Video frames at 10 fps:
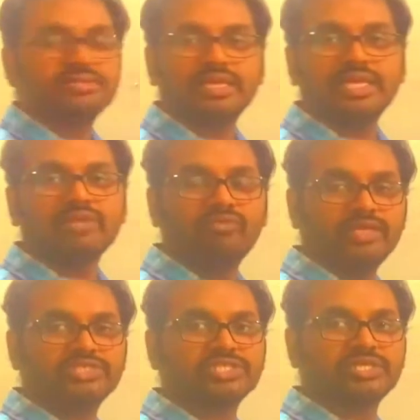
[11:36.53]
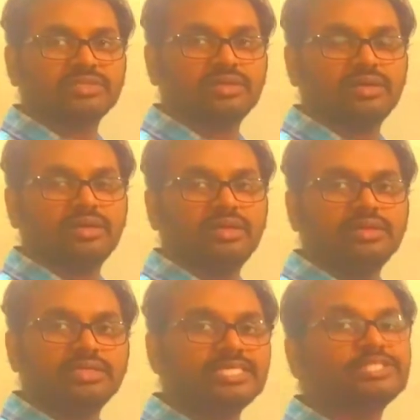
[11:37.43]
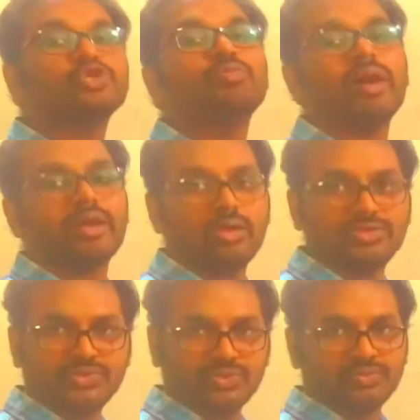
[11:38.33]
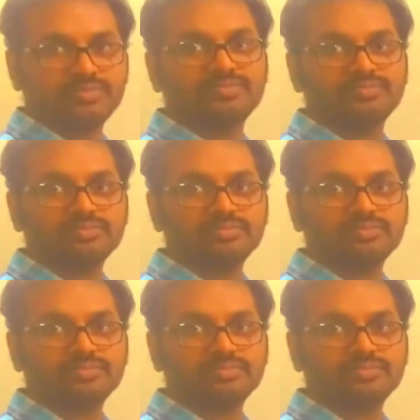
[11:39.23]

the equation E2 bar also.